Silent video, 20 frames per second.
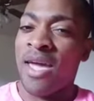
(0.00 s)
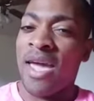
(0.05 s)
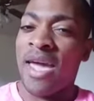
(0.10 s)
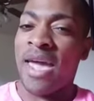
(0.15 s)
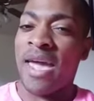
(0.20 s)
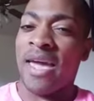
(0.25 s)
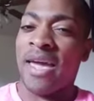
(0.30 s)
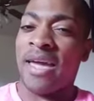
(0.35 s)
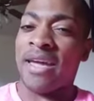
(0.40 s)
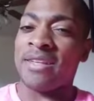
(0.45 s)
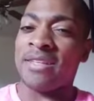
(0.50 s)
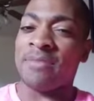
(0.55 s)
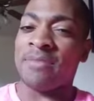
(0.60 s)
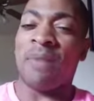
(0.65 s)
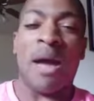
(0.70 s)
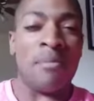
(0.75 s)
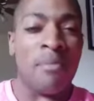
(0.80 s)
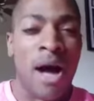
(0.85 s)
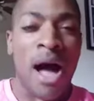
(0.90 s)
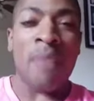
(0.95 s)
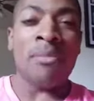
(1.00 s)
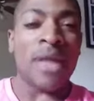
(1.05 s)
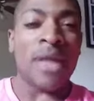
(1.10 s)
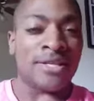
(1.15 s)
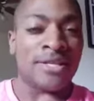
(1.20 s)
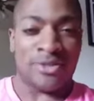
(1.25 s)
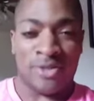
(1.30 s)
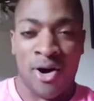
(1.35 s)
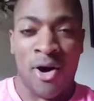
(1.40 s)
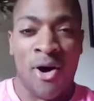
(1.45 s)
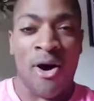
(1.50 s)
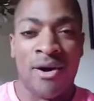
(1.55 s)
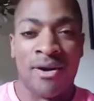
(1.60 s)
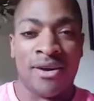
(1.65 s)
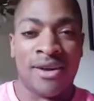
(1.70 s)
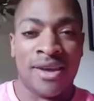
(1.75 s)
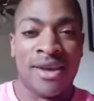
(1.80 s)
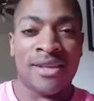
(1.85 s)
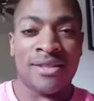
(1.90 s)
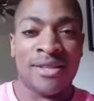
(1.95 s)
and my mom likes to
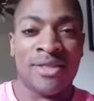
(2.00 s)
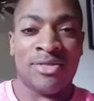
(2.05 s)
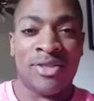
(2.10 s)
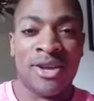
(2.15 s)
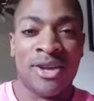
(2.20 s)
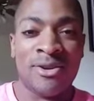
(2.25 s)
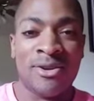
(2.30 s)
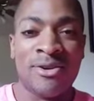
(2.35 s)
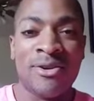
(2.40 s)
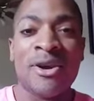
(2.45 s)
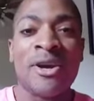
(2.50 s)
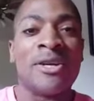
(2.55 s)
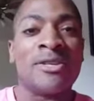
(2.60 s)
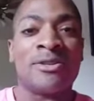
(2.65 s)
talk in the theater,